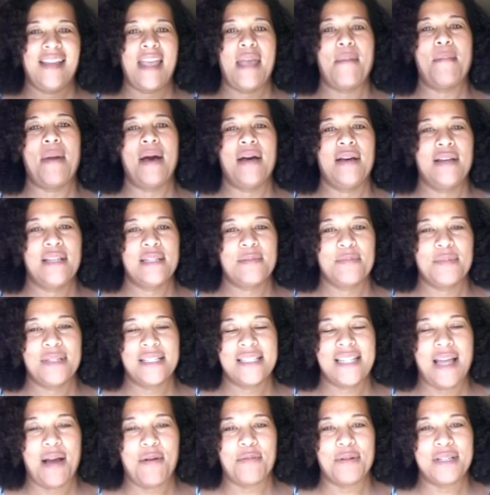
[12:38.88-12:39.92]
And my husband
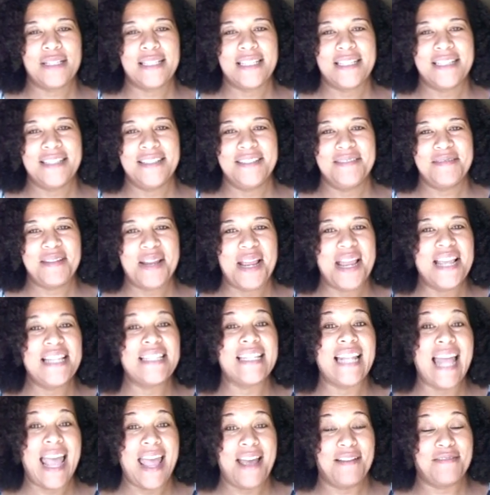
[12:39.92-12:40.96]
is always, he
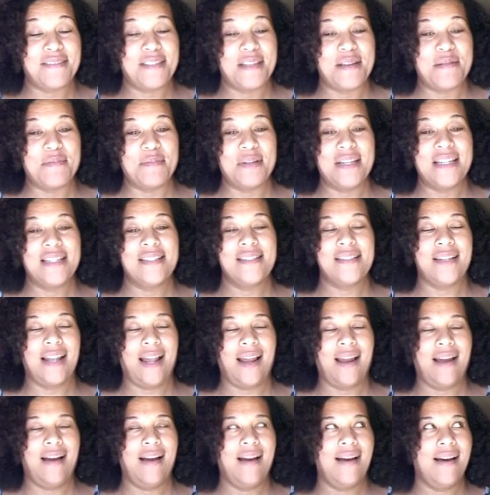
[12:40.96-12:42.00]
laughs at me. He's
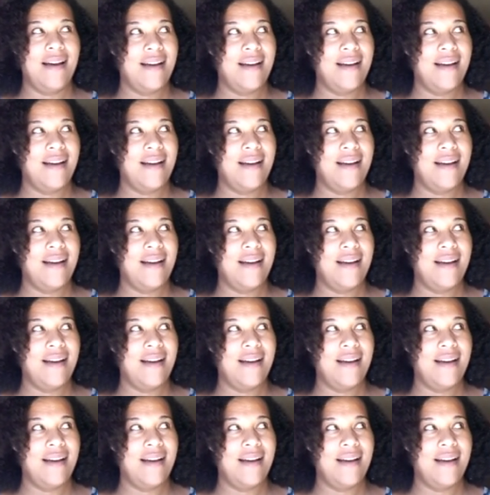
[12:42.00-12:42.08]
like,